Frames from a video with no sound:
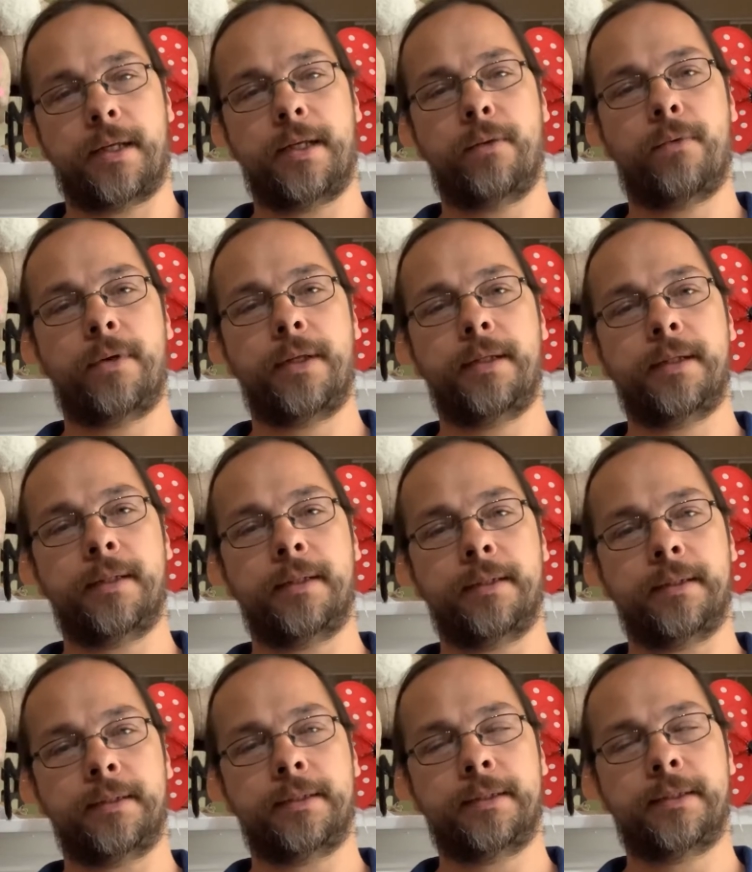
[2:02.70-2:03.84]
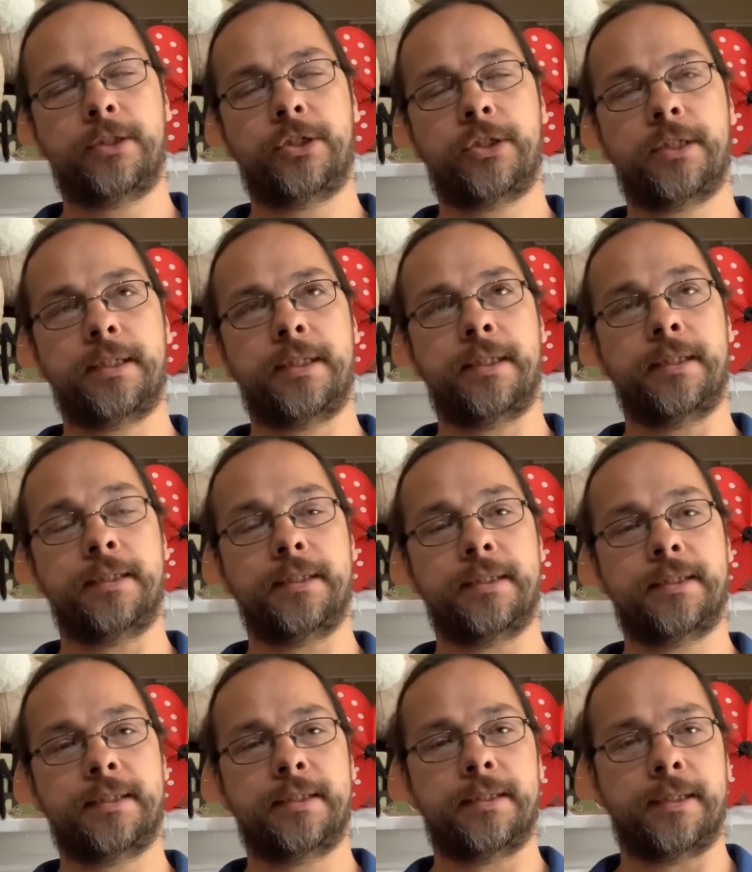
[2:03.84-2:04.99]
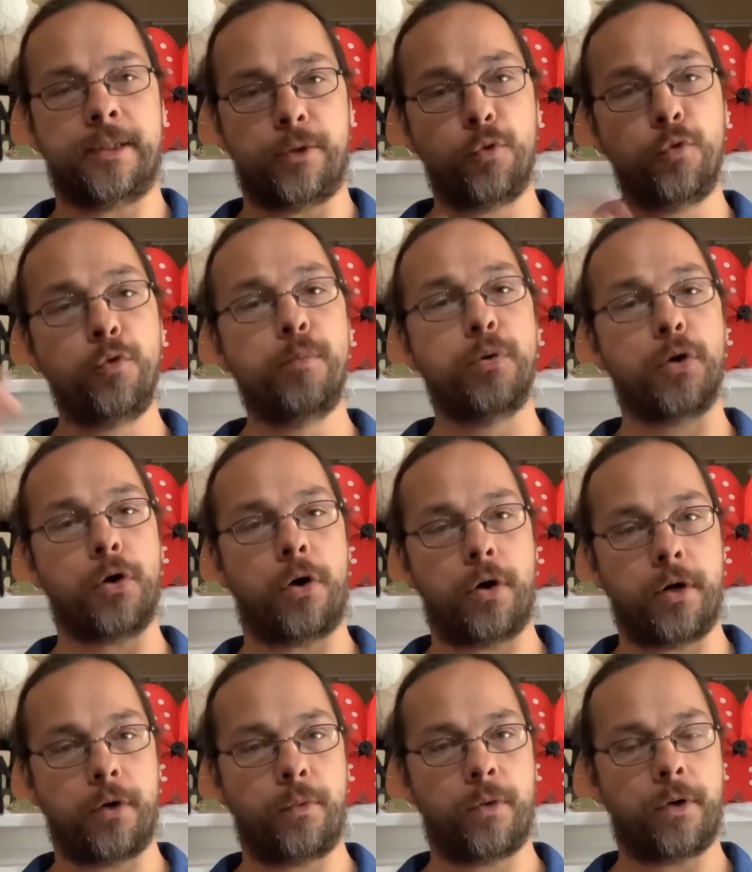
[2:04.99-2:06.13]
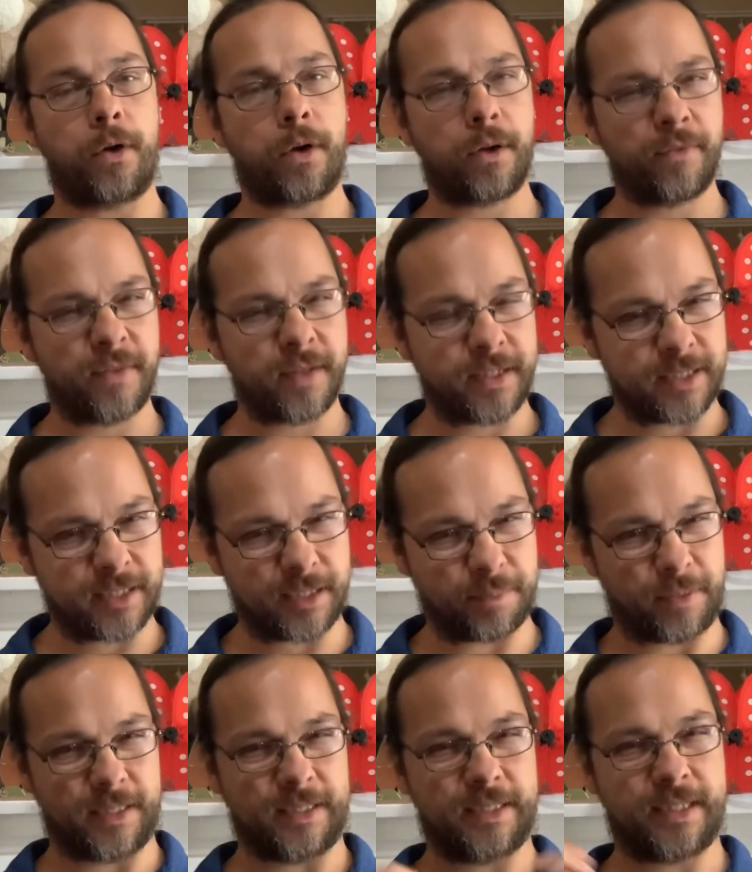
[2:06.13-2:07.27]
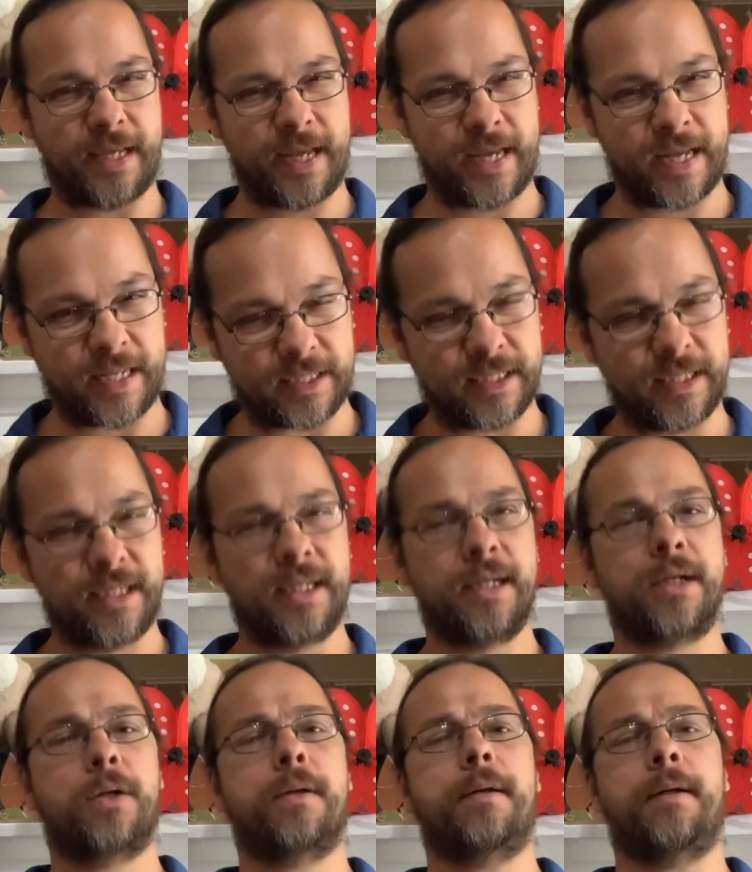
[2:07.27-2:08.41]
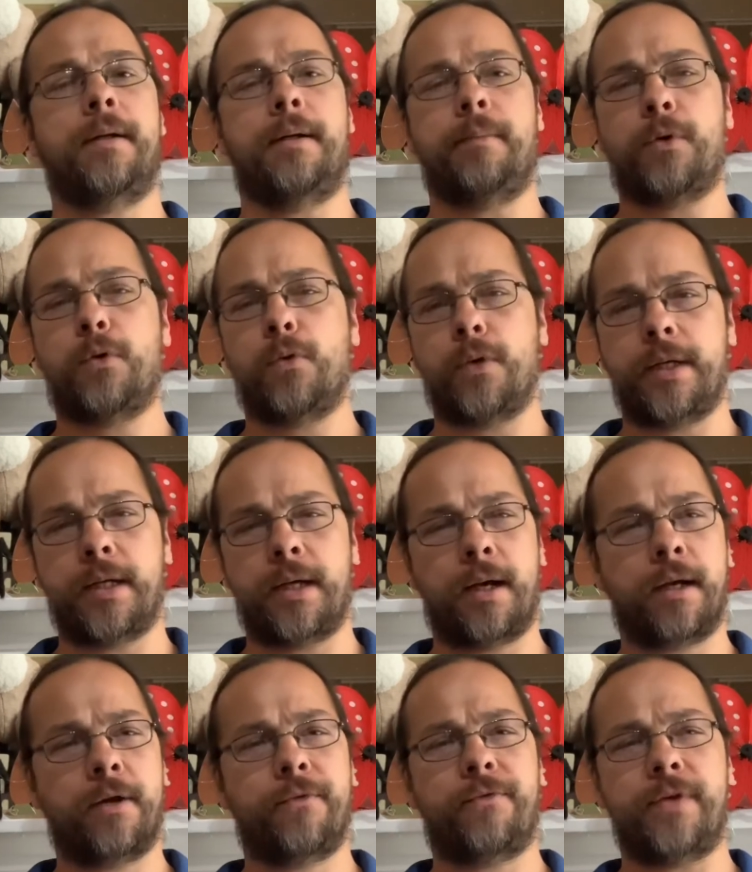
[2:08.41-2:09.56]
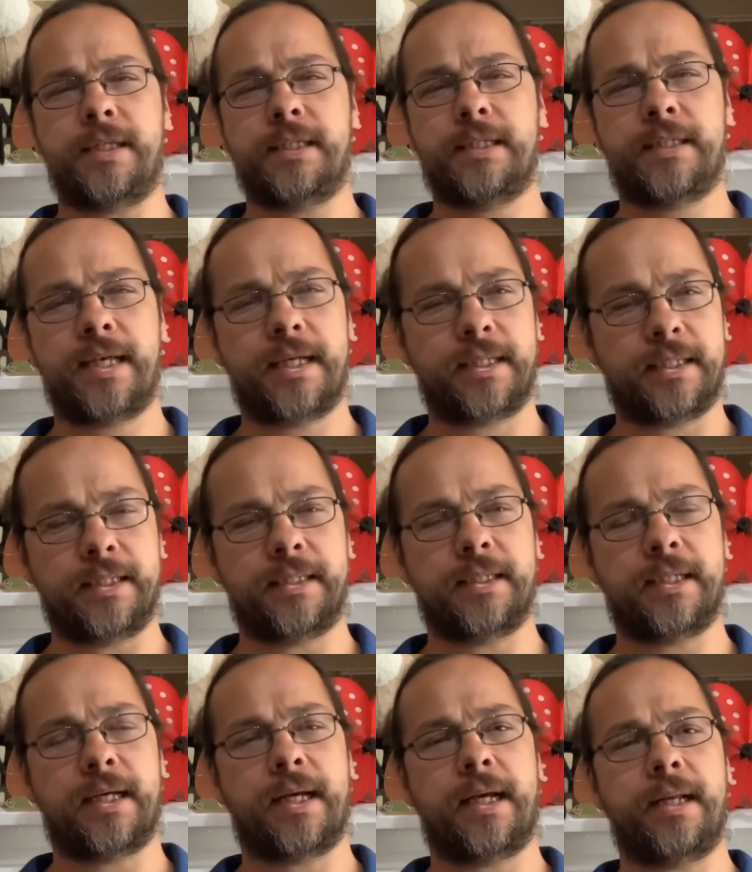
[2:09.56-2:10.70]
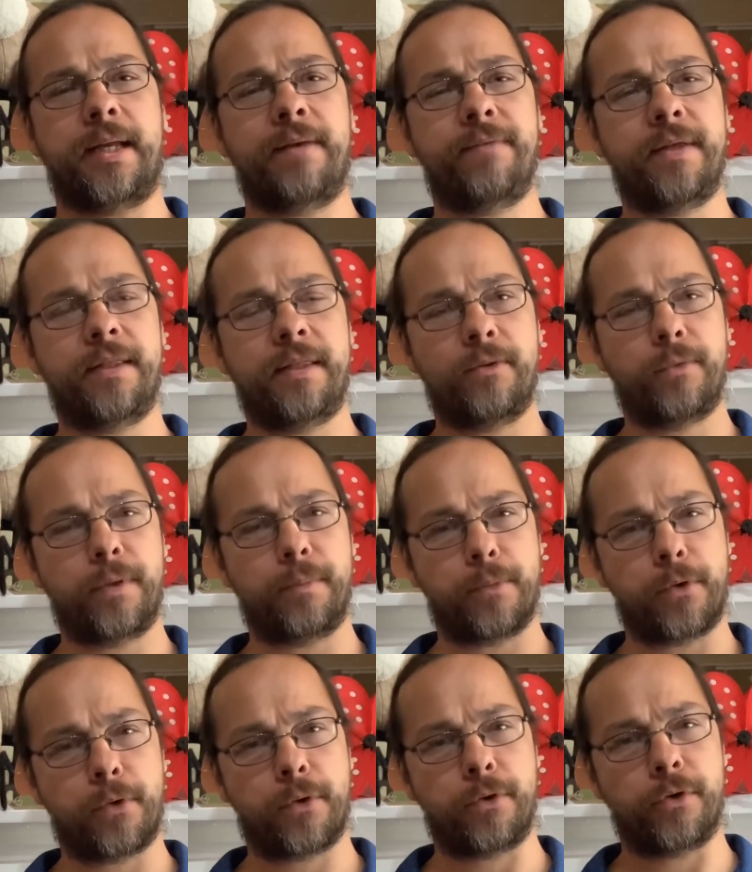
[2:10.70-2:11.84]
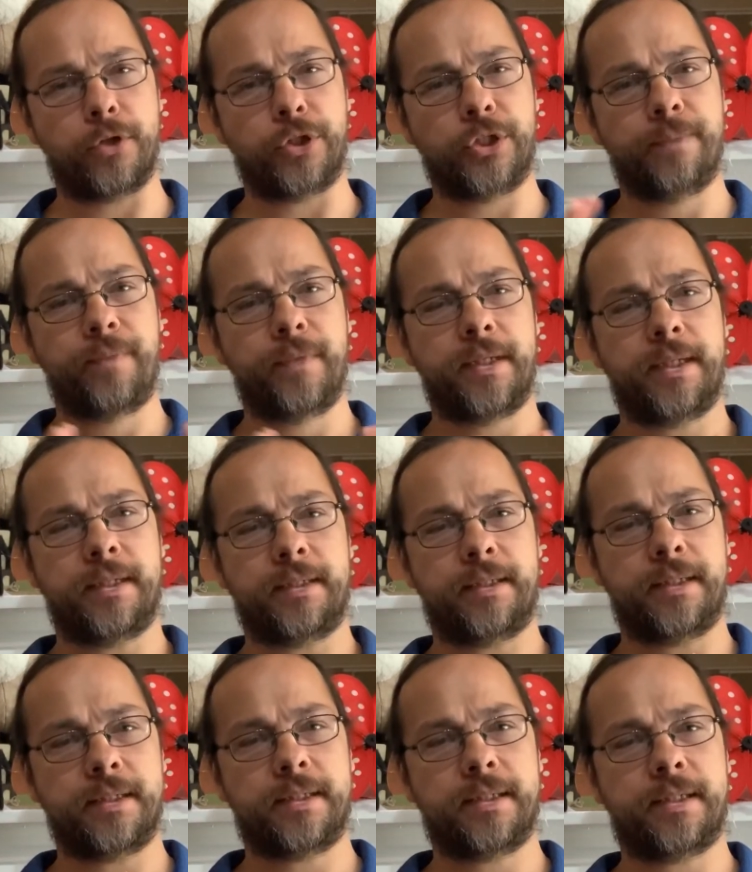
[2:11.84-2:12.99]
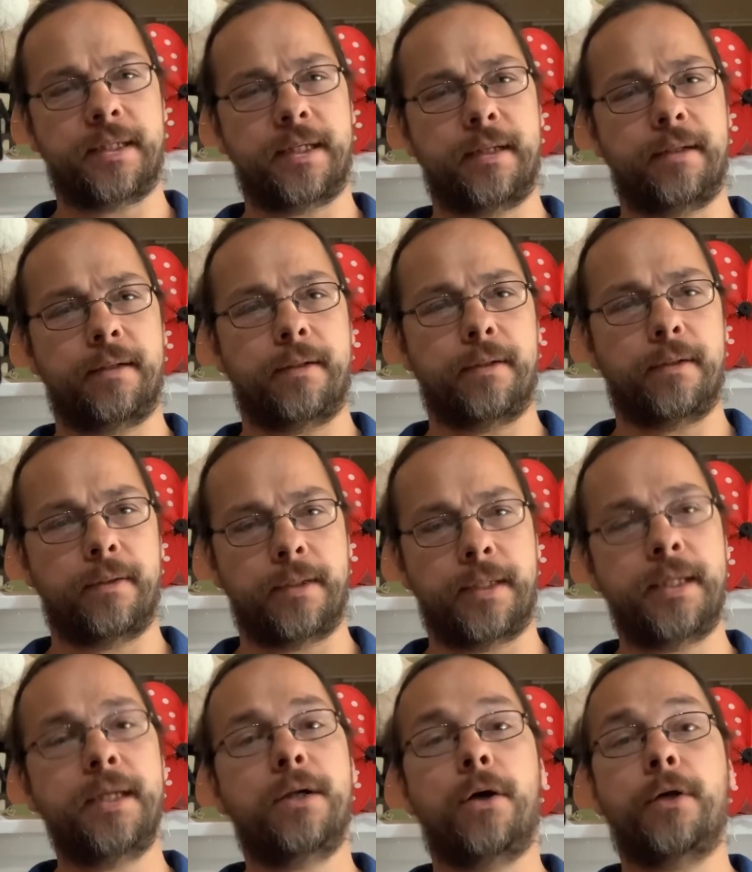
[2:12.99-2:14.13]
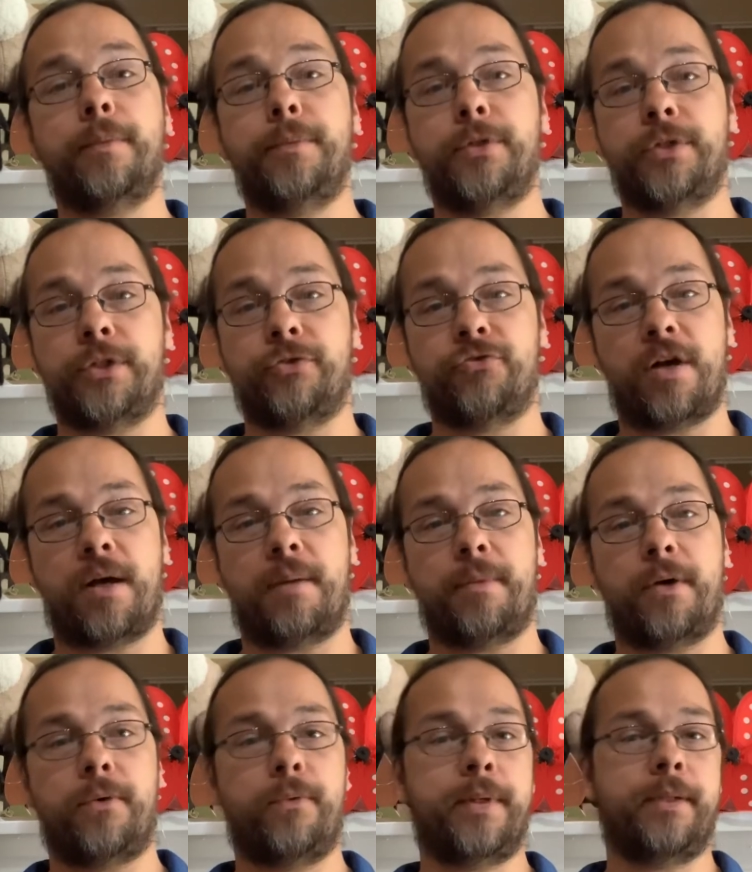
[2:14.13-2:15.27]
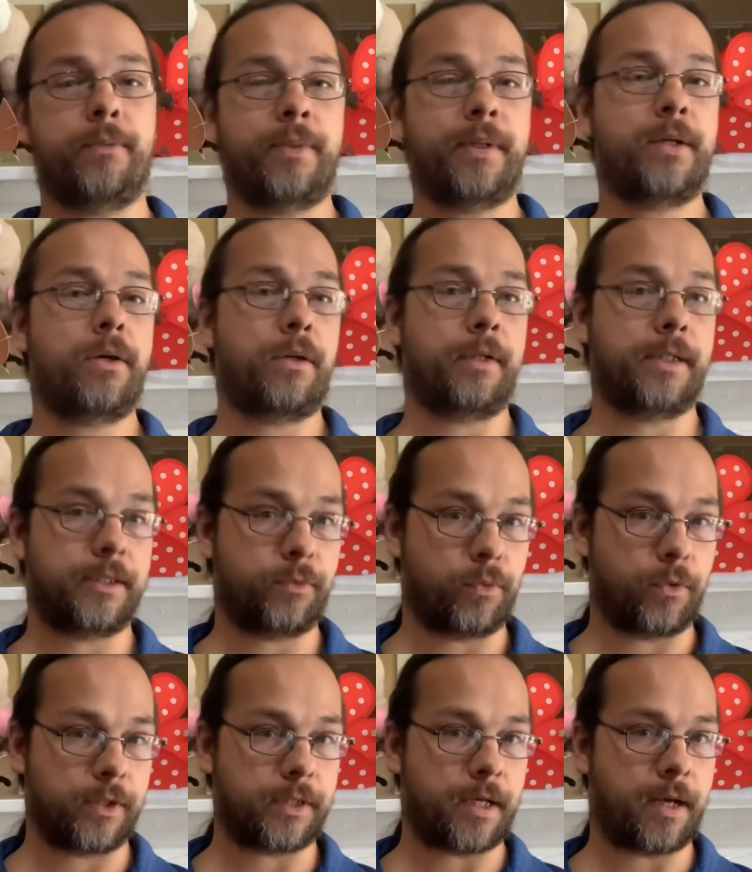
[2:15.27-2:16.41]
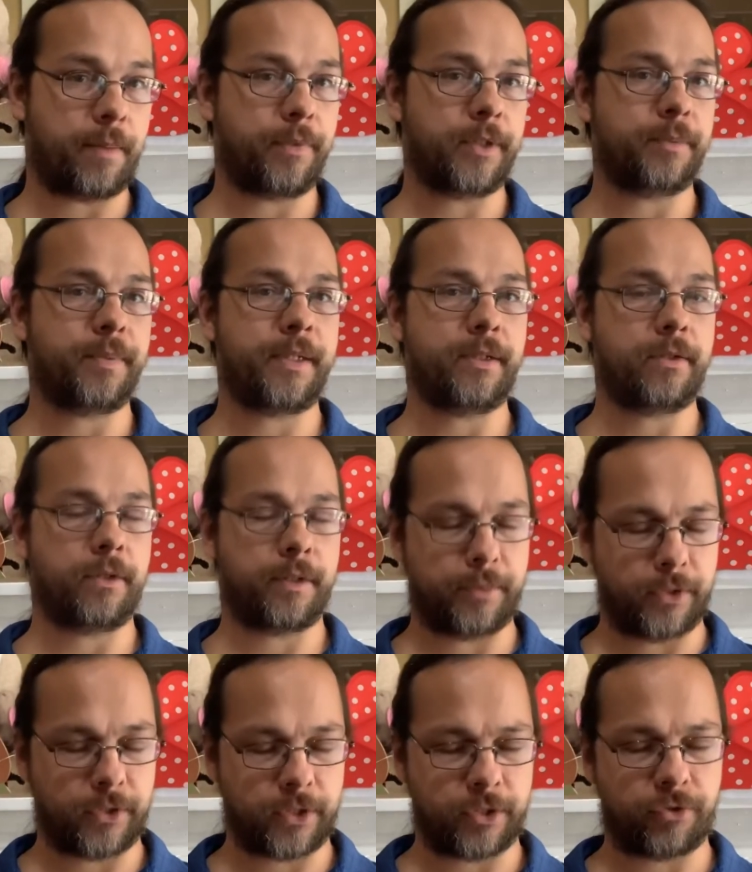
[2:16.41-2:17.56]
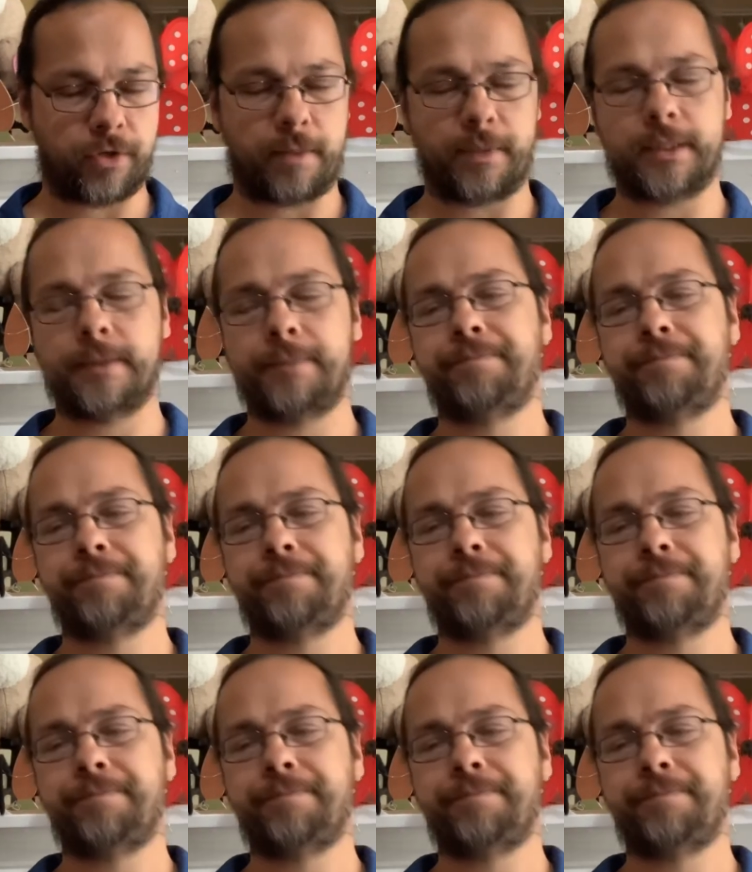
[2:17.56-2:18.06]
he wanted essentially an uber art where all of the disciplines, dance, choreography, set design, everything would merge into this thing he called a music drama. We call his works operas, but he called them music dramas.